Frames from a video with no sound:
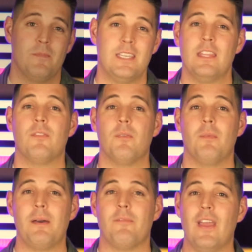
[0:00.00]
See,
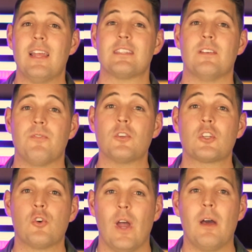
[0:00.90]
at Vance, the
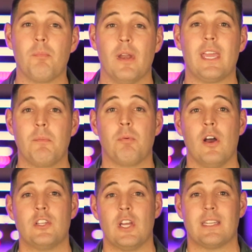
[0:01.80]
first groundbreaking
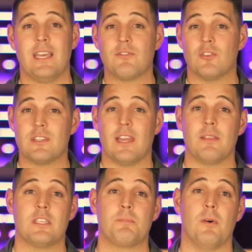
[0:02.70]
project after setting
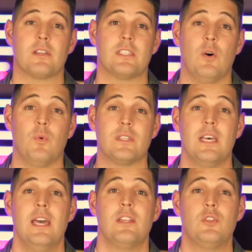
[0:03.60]
up the Spark Cell was
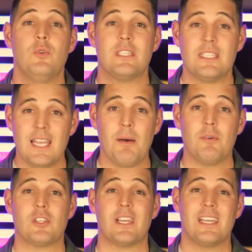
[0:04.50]
to
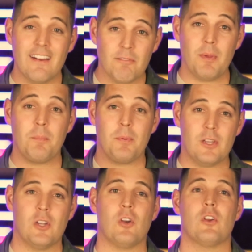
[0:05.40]
establish a
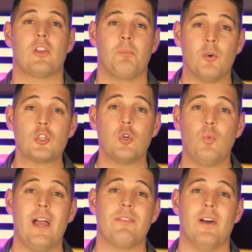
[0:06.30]
government-procured commercial
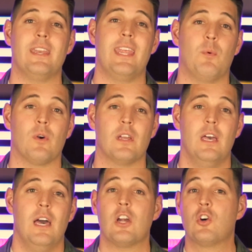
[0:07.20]
Wi-Fi network
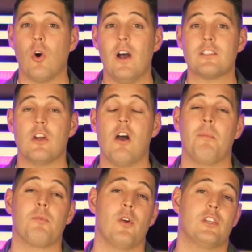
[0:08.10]
across our
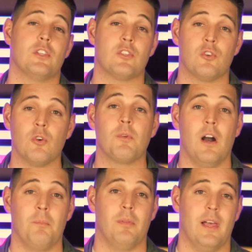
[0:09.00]
operations group
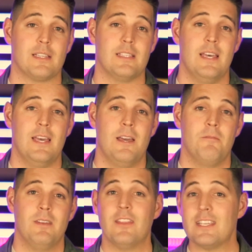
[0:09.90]
complex.
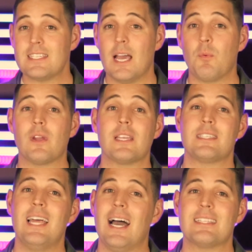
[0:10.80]
Now, this network
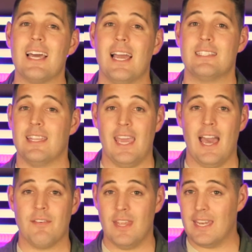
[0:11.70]
is not tied to the
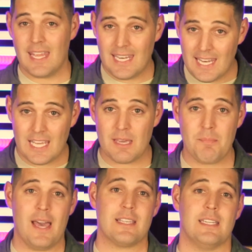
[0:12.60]
AFNet in any
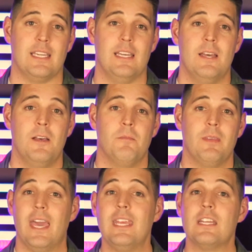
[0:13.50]
capacity.
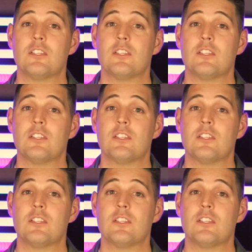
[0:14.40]
Any